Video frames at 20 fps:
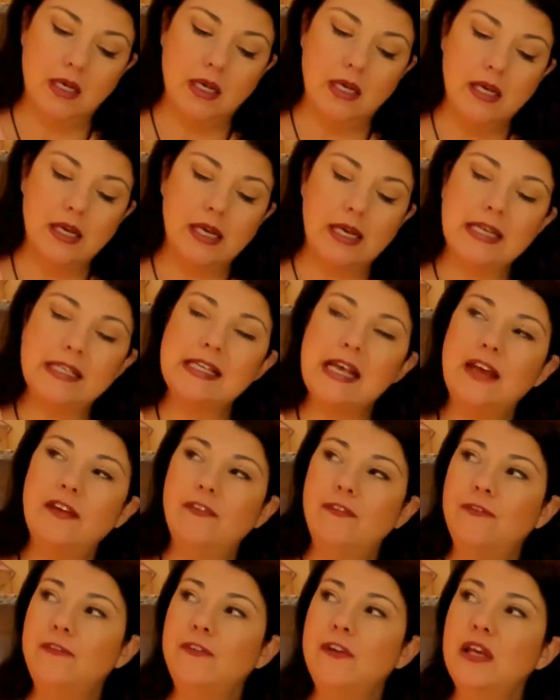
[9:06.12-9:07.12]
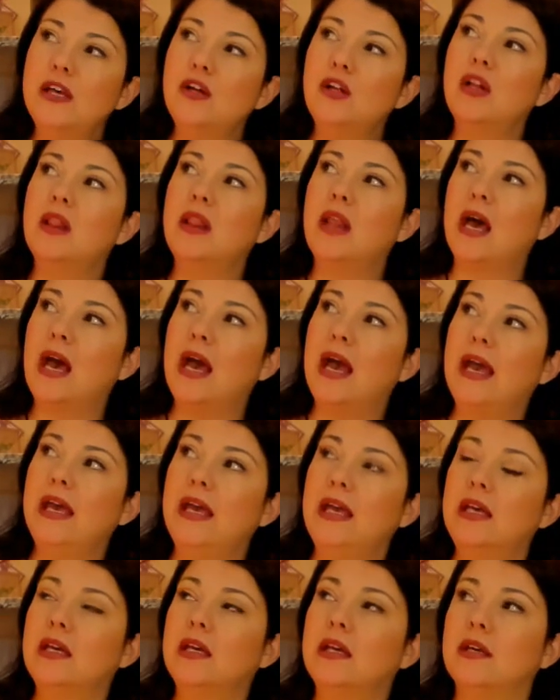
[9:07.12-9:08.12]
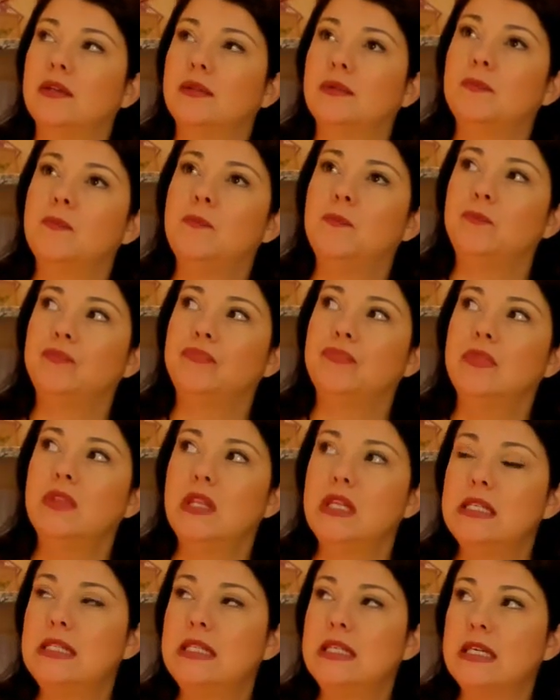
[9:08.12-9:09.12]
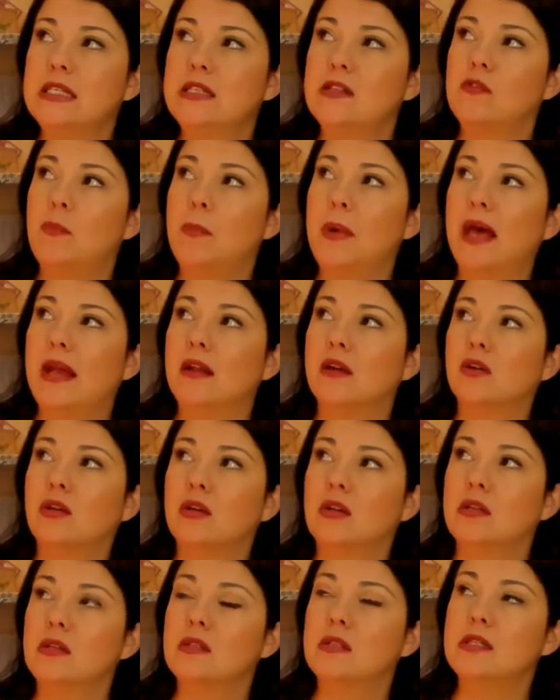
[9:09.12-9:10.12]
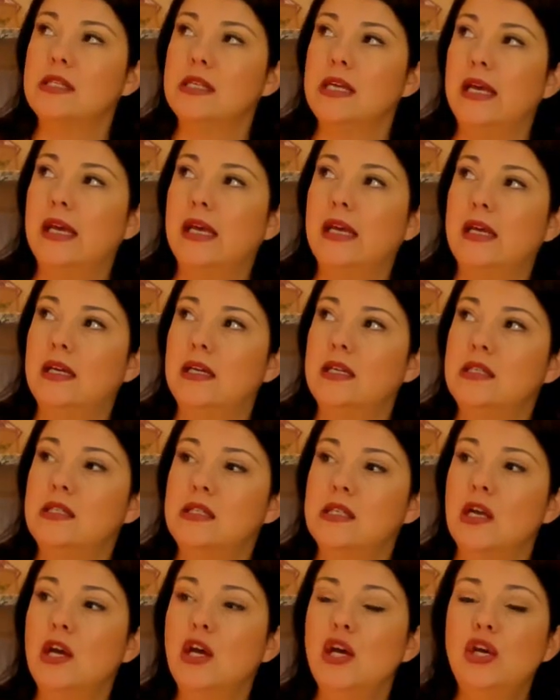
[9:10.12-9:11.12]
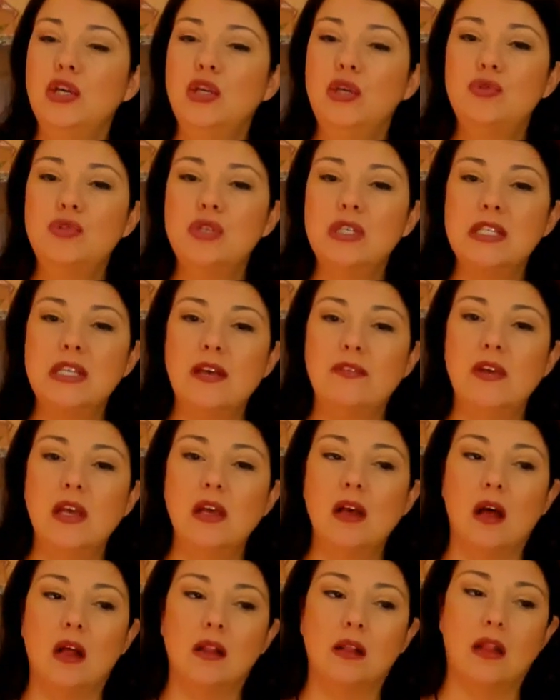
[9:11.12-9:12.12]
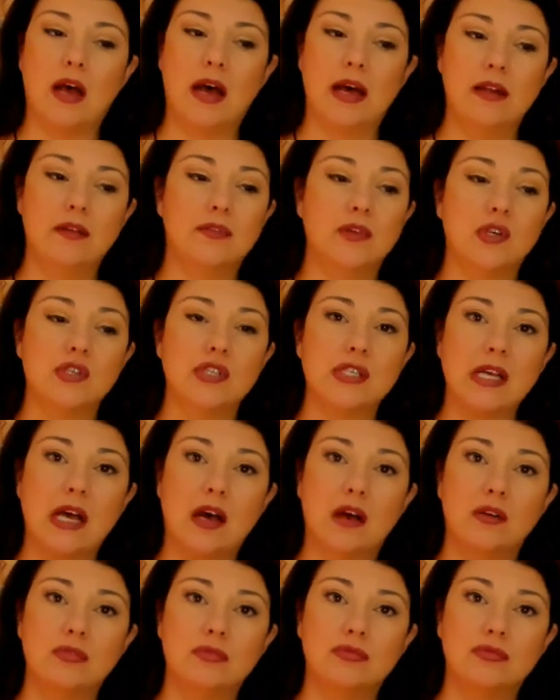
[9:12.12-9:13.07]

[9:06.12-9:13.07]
Because I feel like the Six of Pentacles is you just giving a lot of yourself.